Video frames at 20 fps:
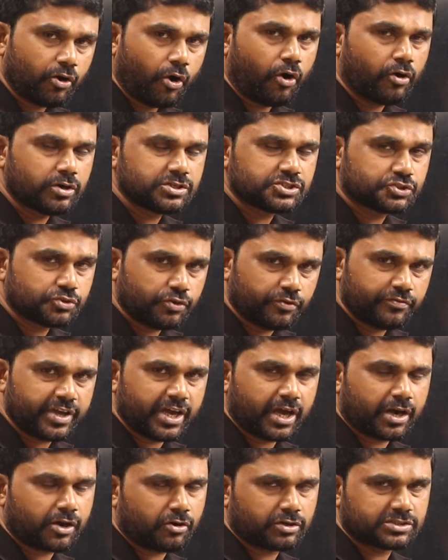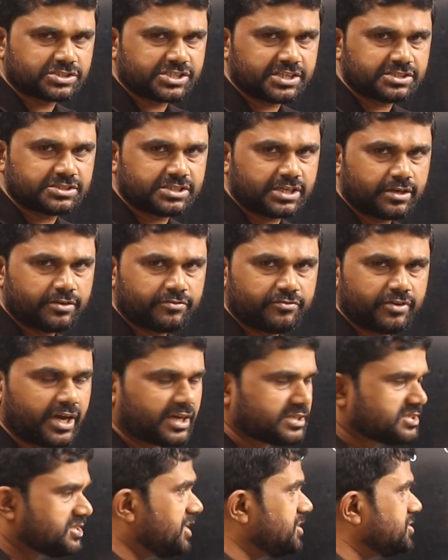also we are not changing, we
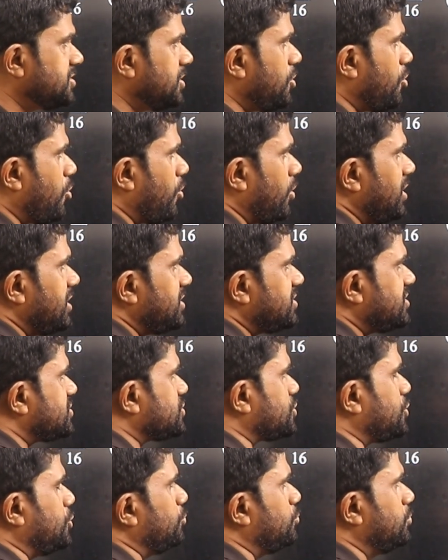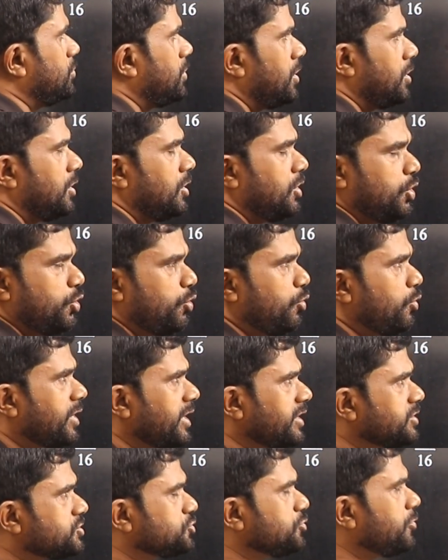are changing only this Q.
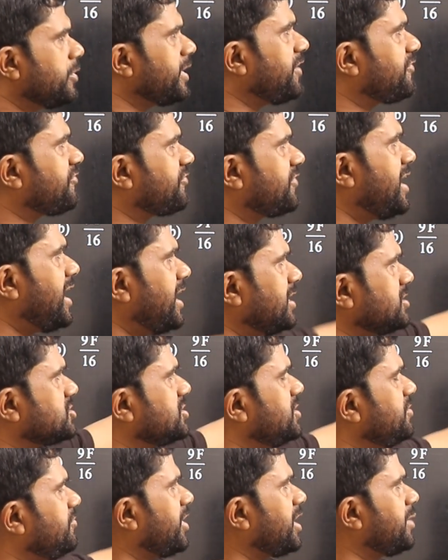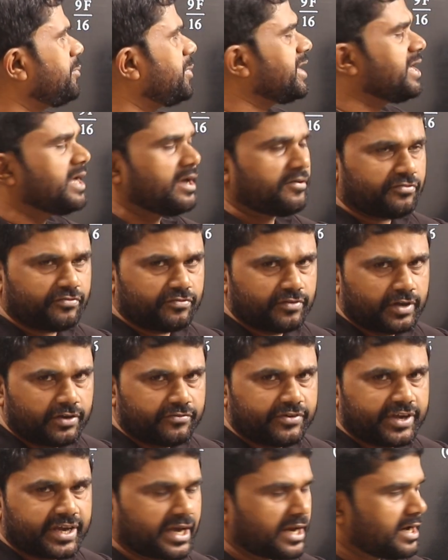Okay, so F dash divided by F,
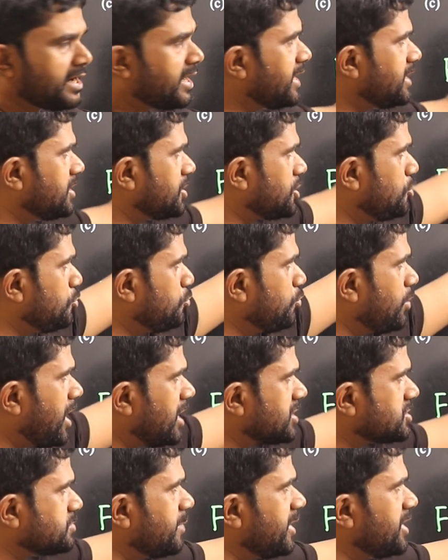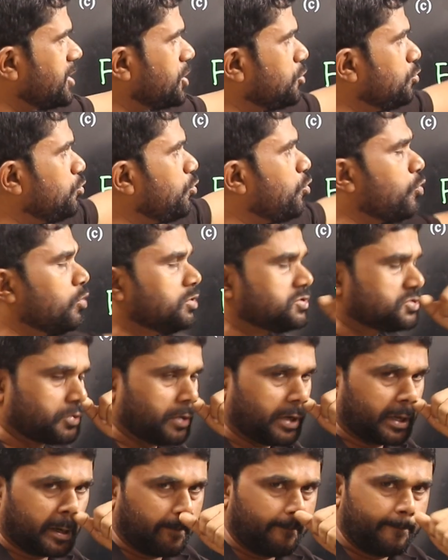we can write Q dash by Q whole
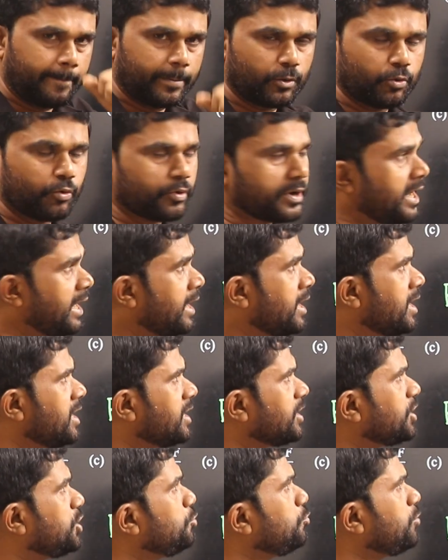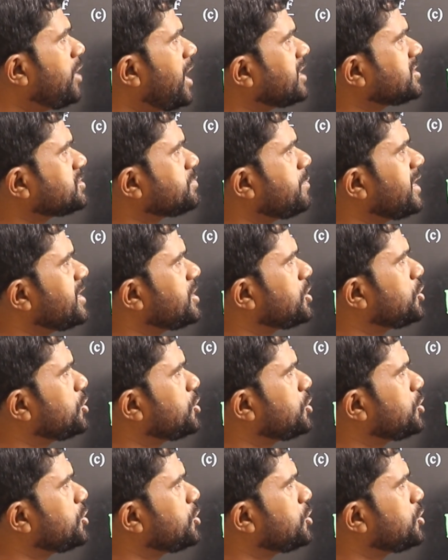square. Okay, Q dash by